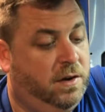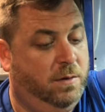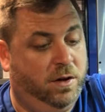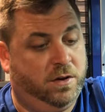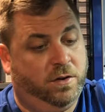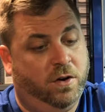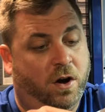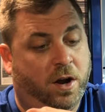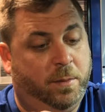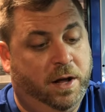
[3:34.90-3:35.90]
see what they're
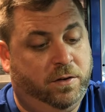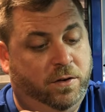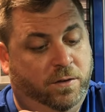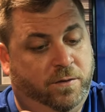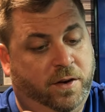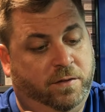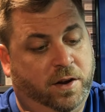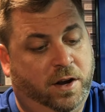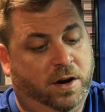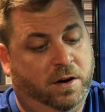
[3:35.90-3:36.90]
talking about
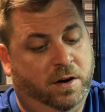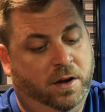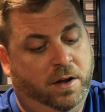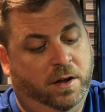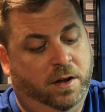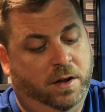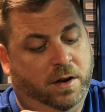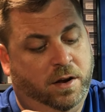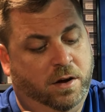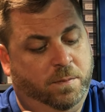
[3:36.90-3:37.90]
250 here.
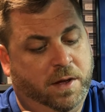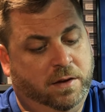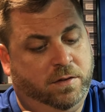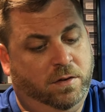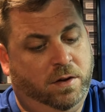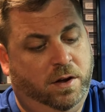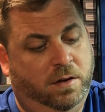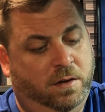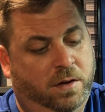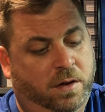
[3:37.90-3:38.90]
Nope, that's
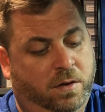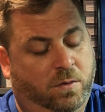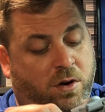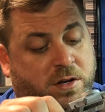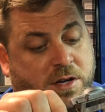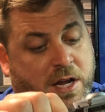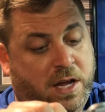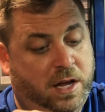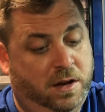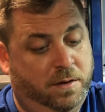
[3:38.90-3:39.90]
only
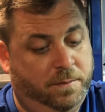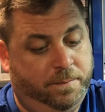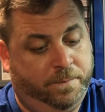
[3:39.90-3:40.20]
110.